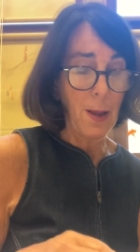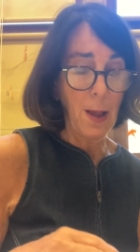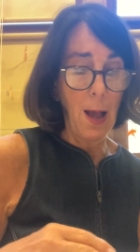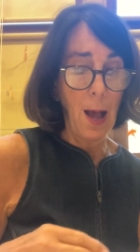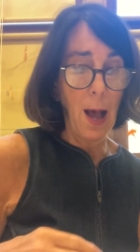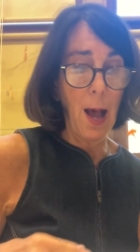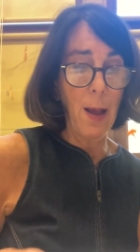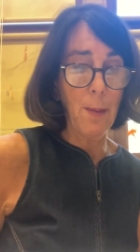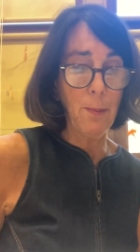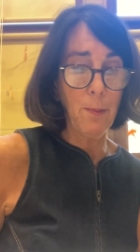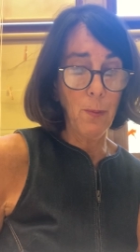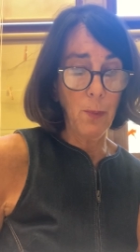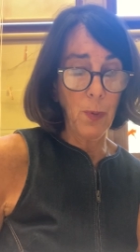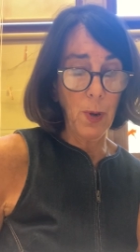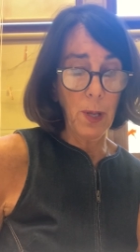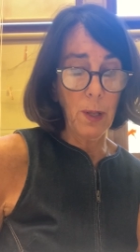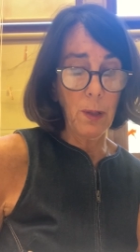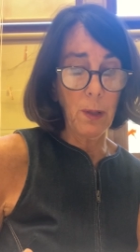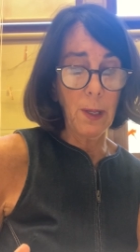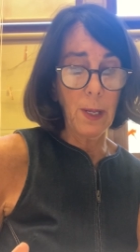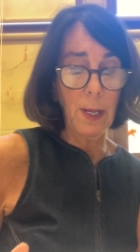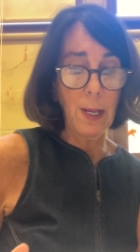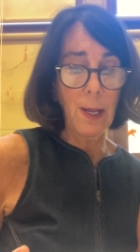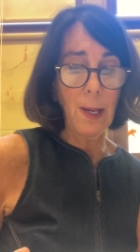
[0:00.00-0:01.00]
I'm
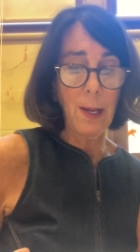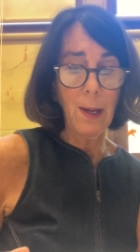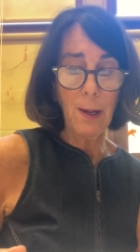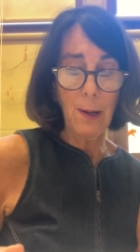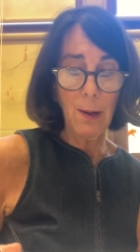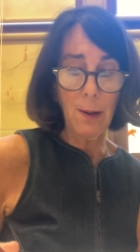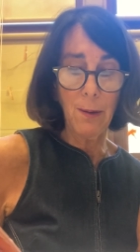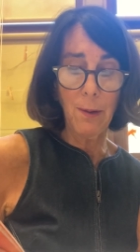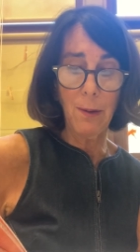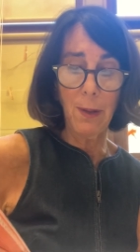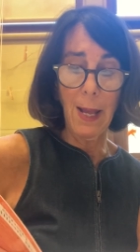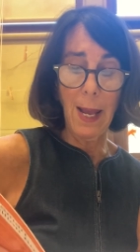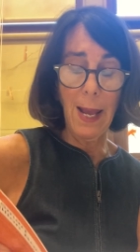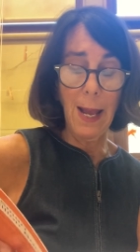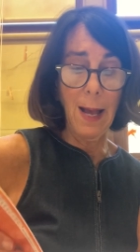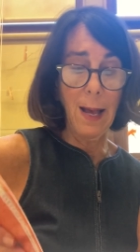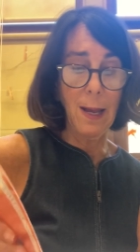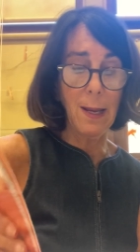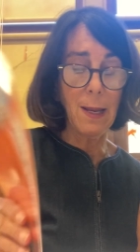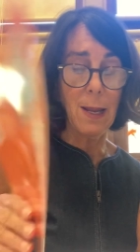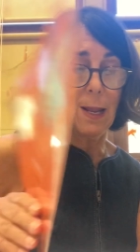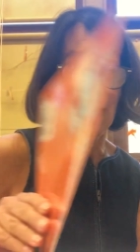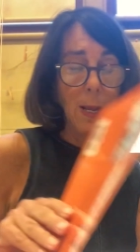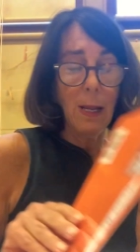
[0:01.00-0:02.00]
really
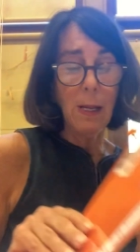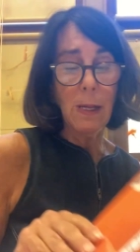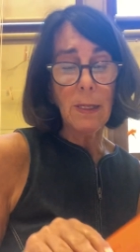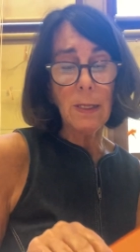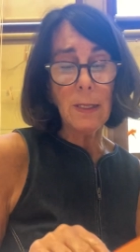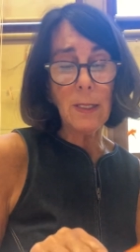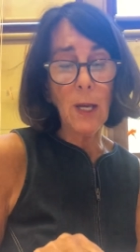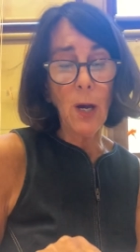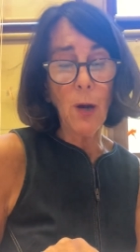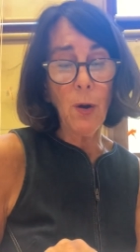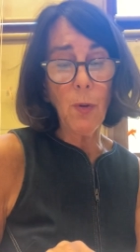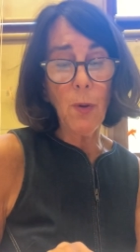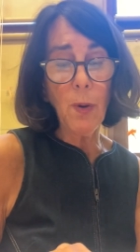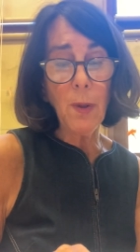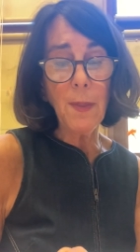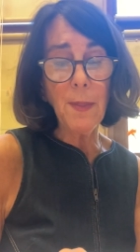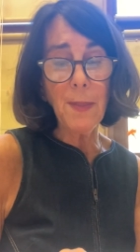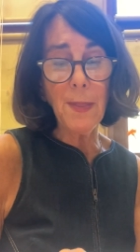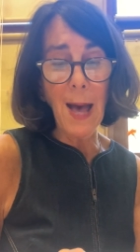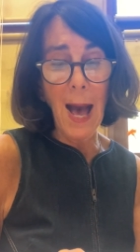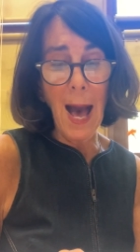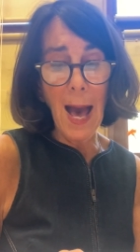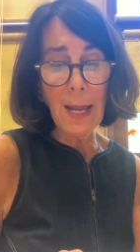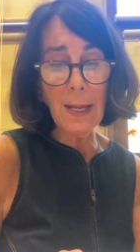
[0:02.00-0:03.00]
glad. So
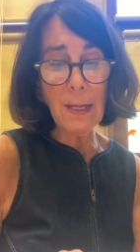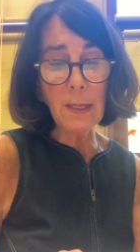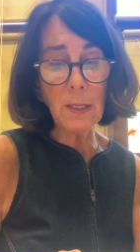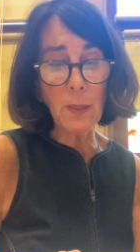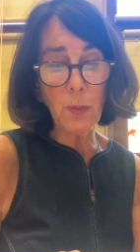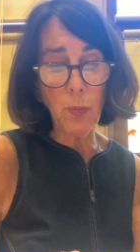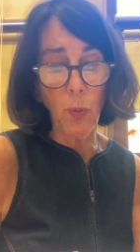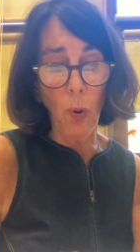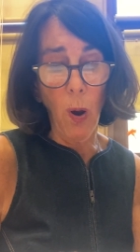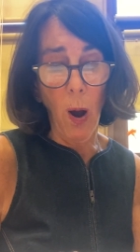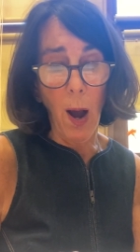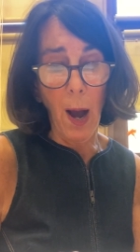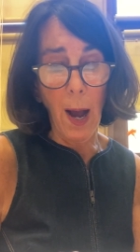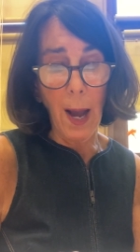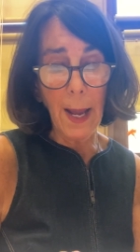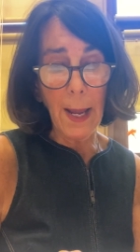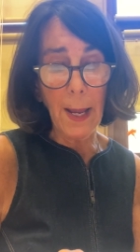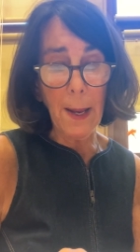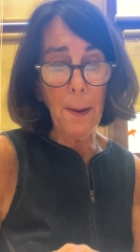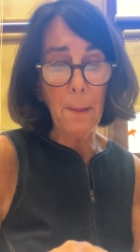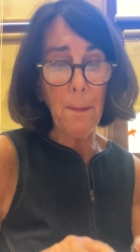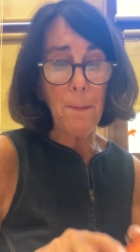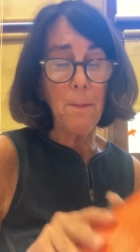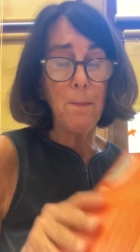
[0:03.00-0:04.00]
that is
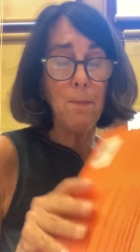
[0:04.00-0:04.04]
why